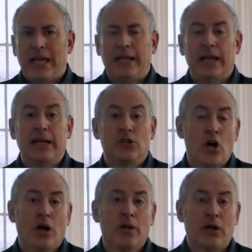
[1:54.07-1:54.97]
and I
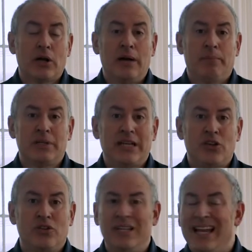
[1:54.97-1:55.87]
talk about
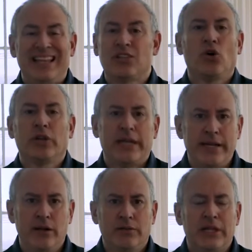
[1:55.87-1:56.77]
compensation, that's all they hear.